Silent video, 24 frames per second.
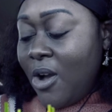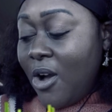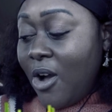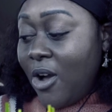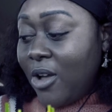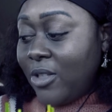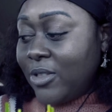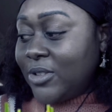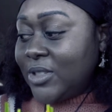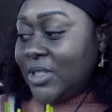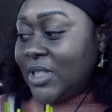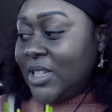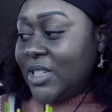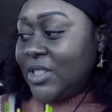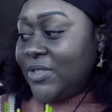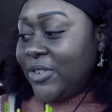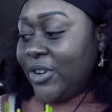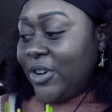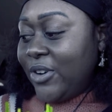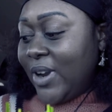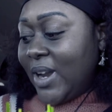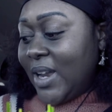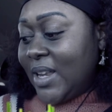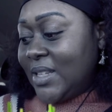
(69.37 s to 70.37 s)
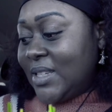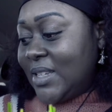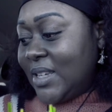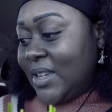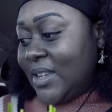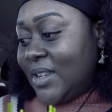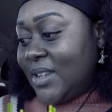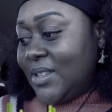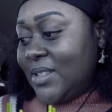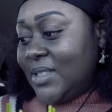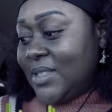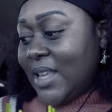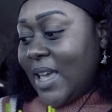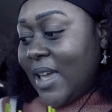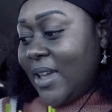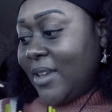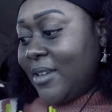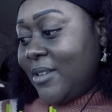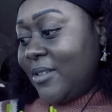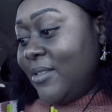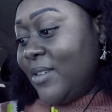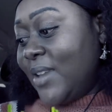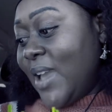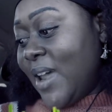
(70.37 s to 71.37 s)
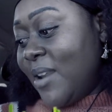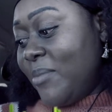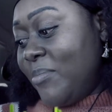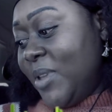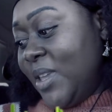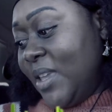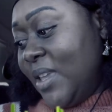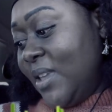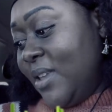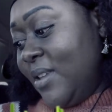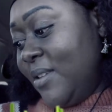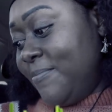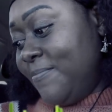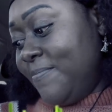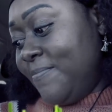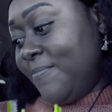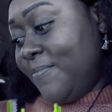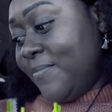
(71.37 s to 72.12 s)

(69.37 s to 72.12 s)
all those things for granted. It's like, gotta be